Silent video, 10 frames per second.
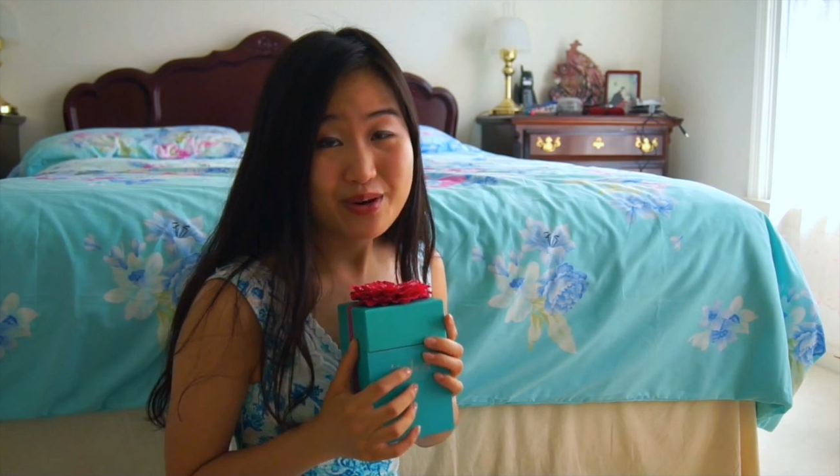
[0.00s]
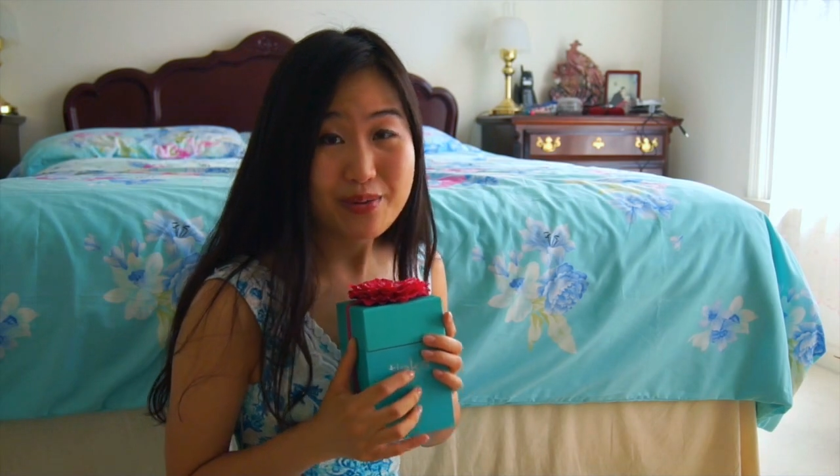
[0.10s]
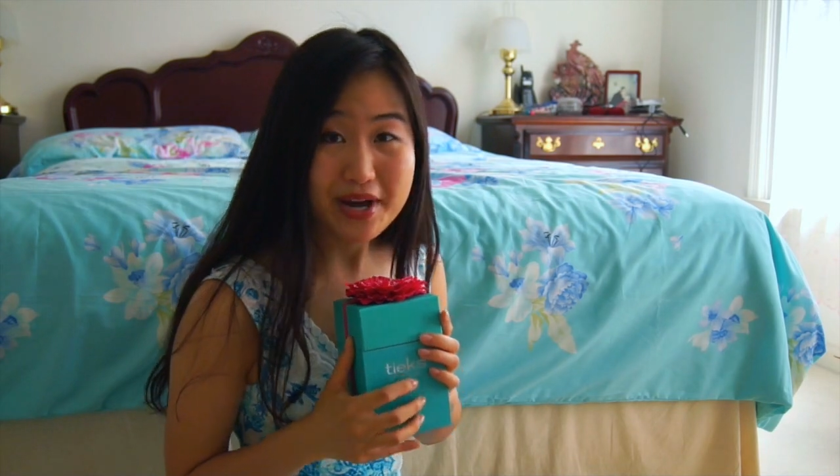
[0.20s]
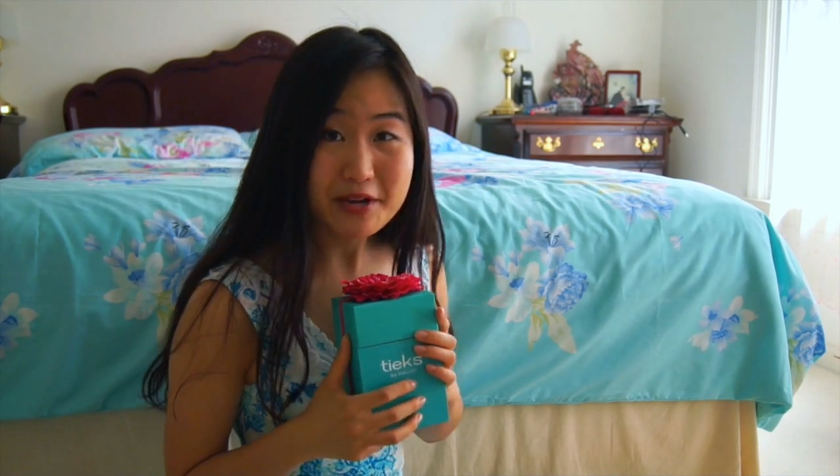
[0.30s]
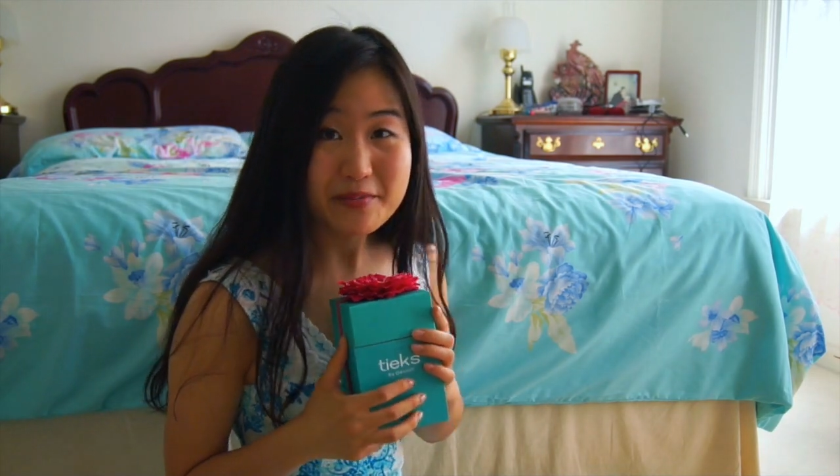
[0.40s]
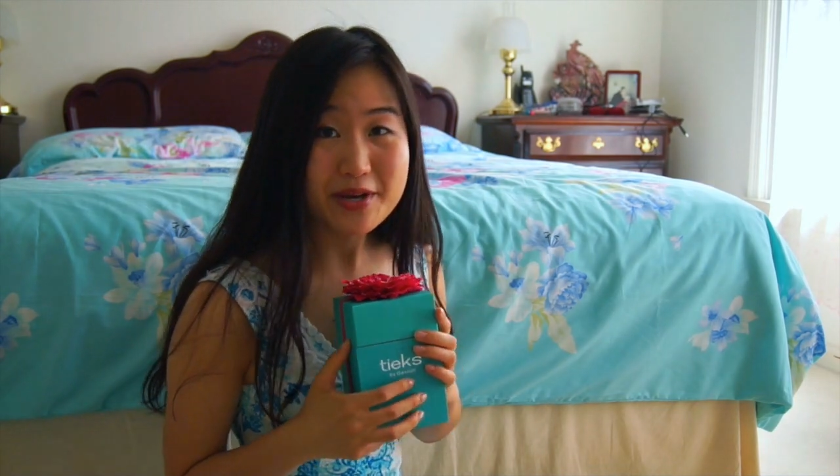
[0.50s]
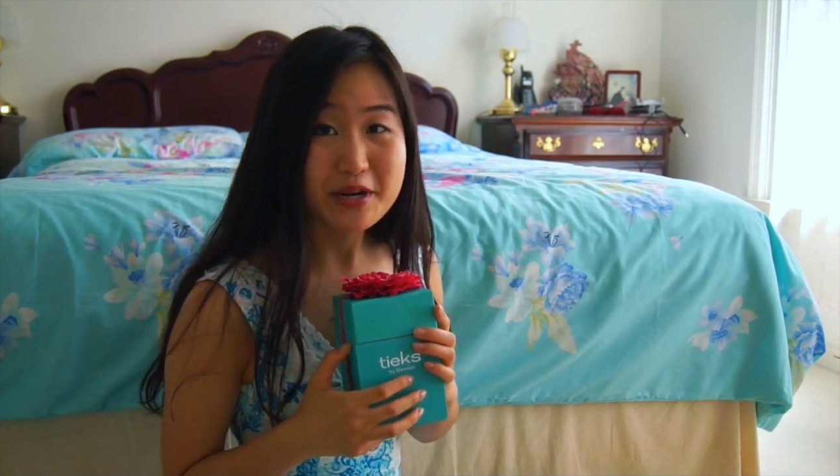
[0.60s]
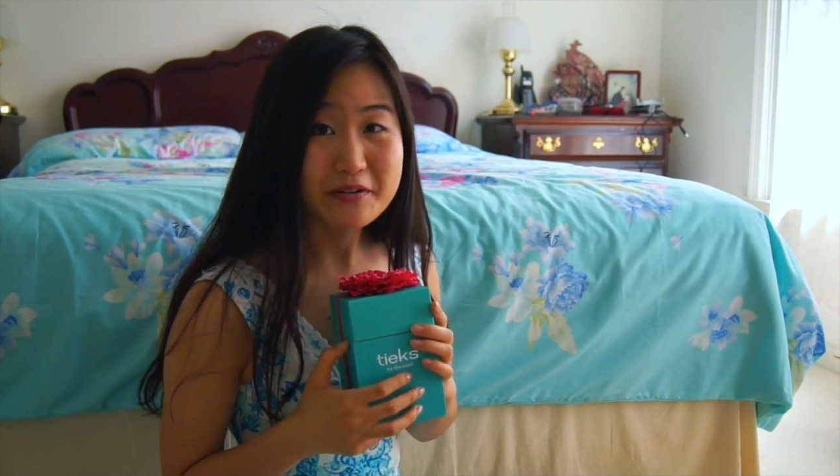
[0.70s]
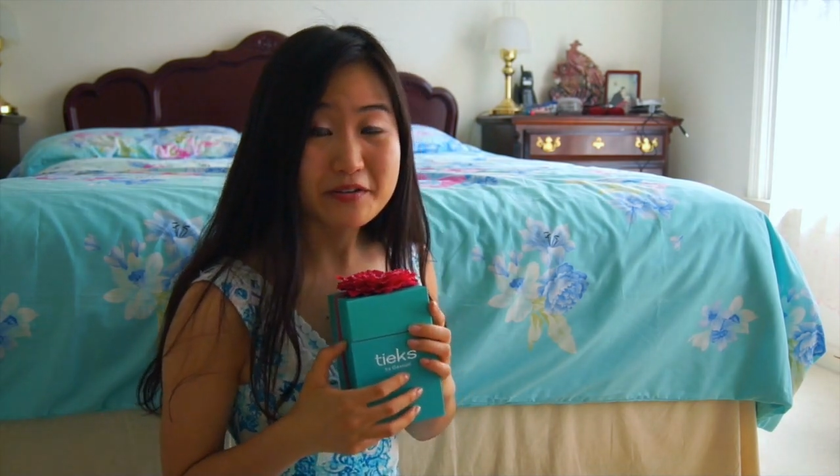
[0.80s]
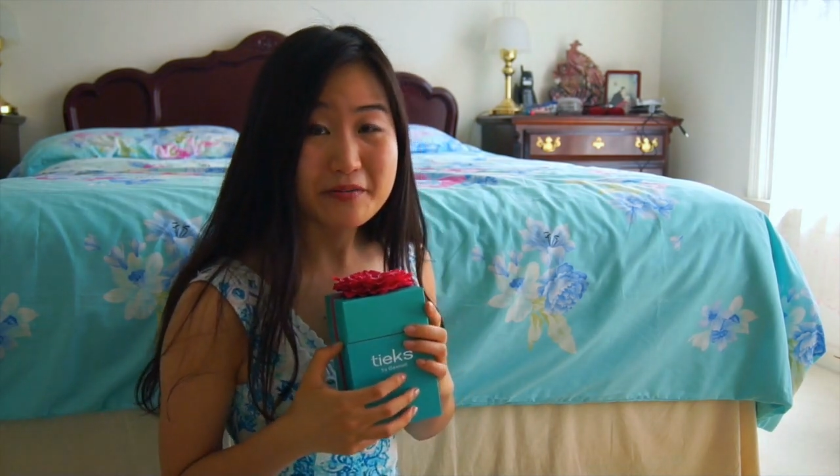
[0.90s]
quite a
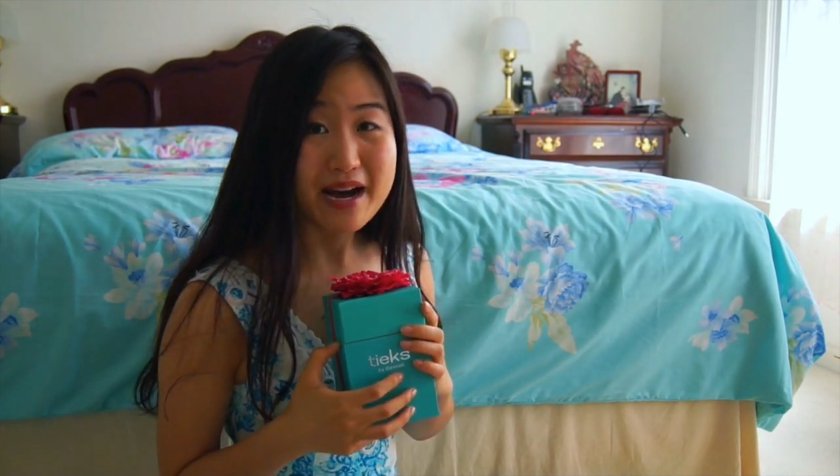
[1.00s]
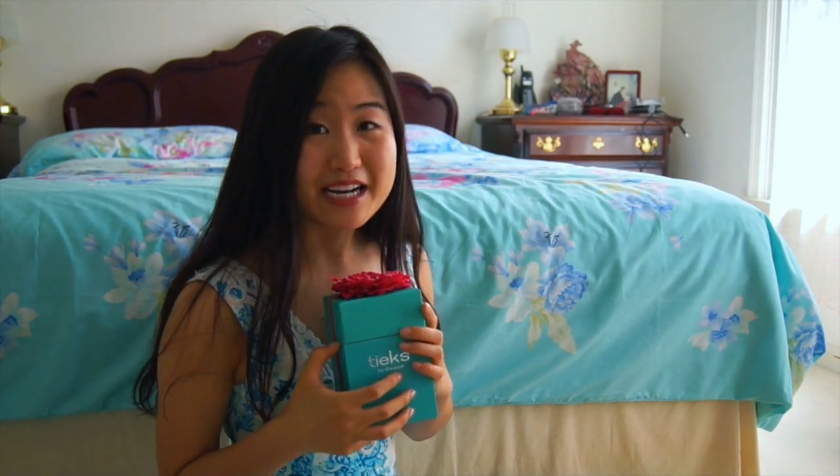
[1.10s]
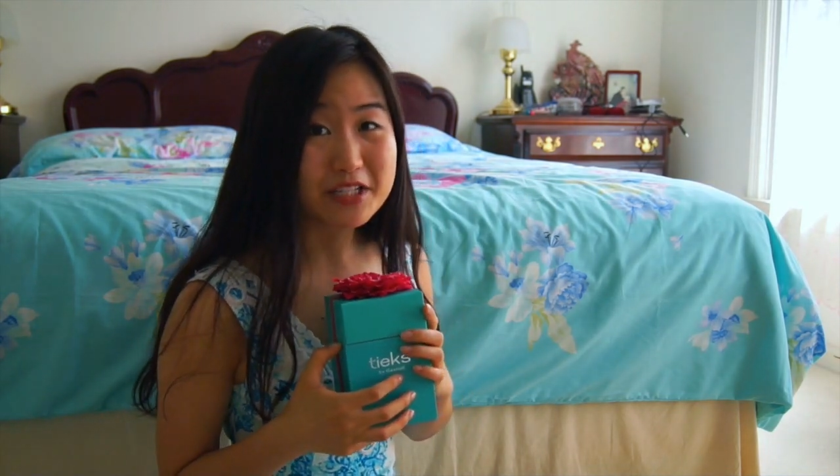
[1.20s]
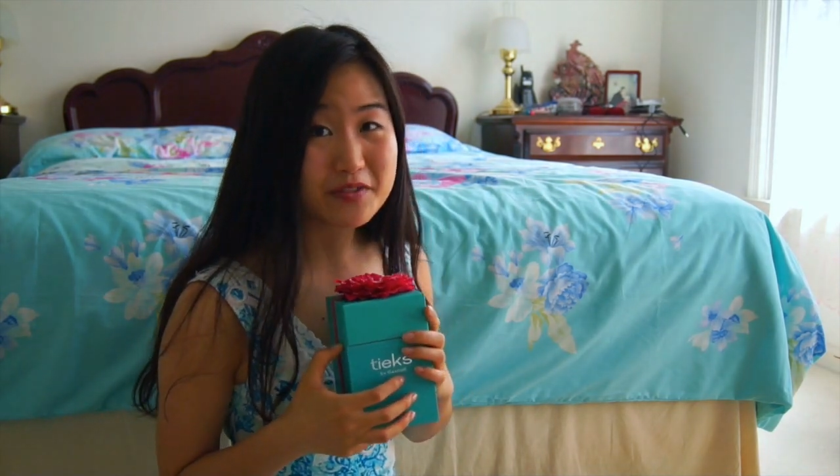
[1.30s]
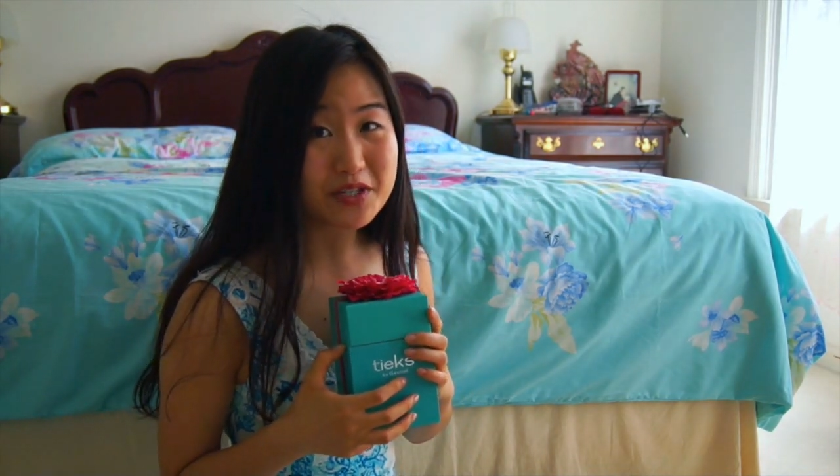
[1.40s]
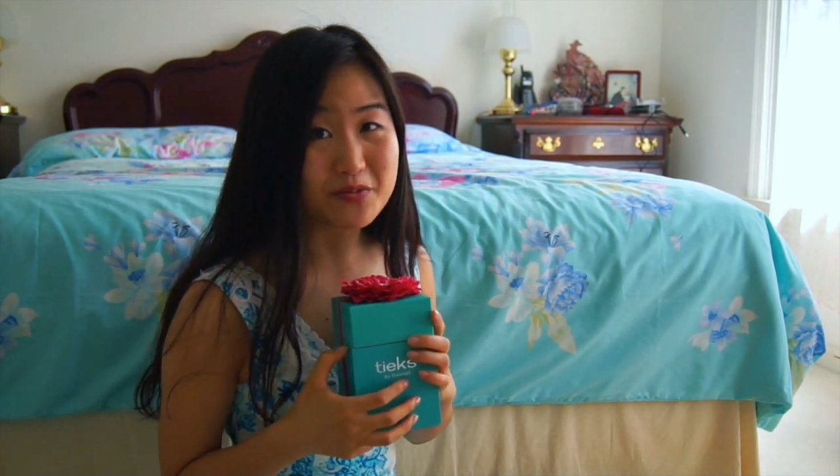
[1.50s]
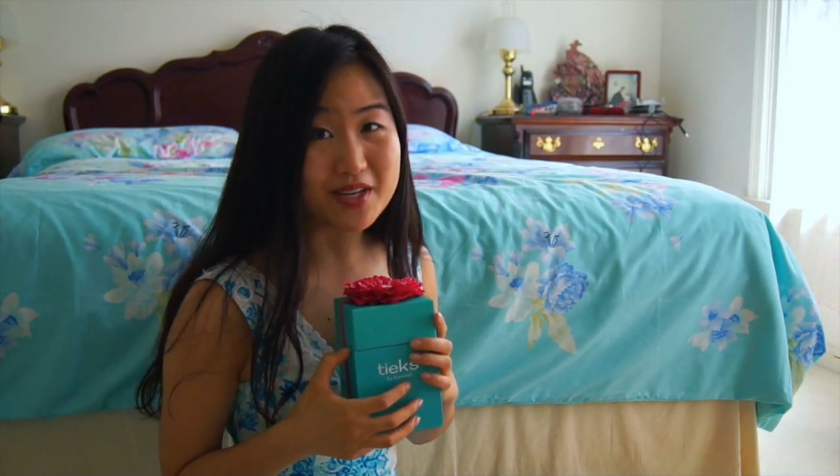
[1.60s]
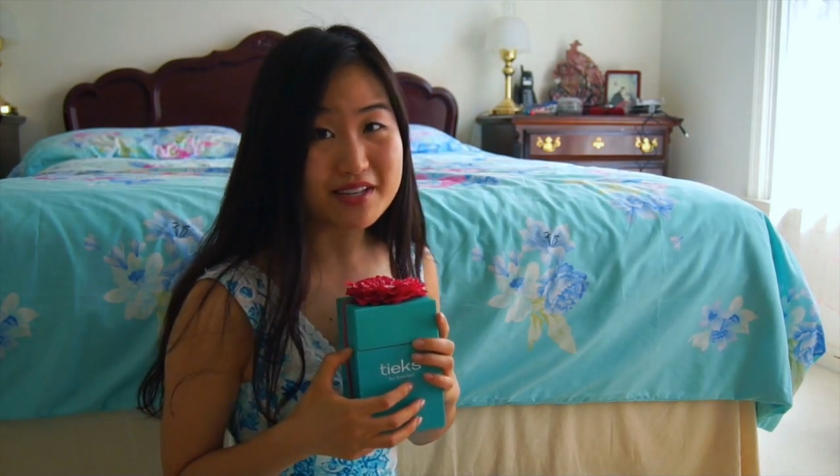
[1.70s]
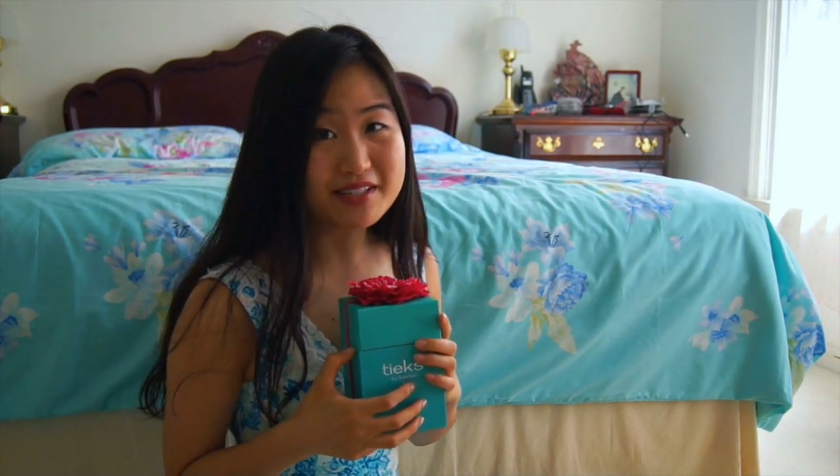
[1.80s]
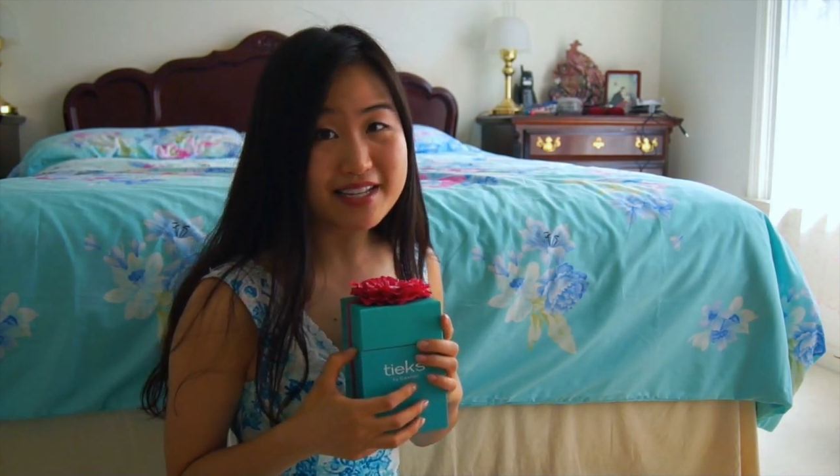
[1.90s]
bit over the past few
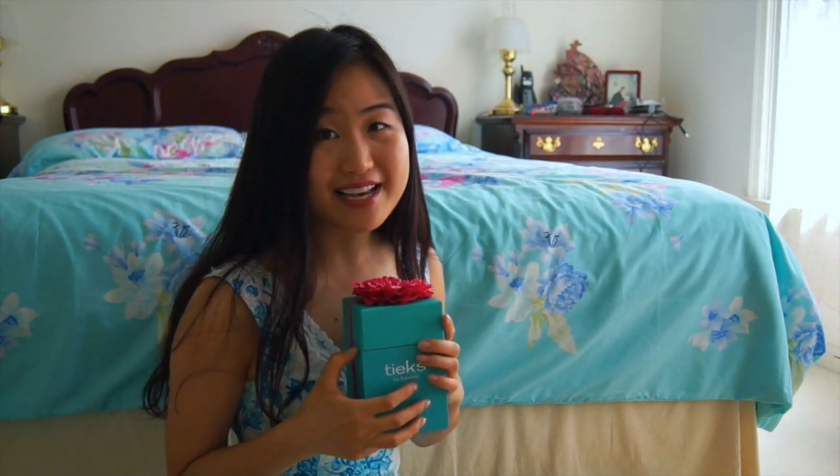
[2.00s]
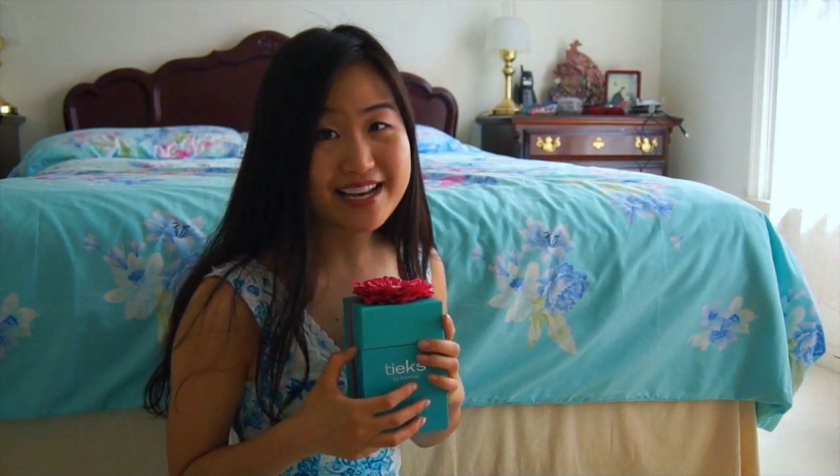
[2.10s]
weeks,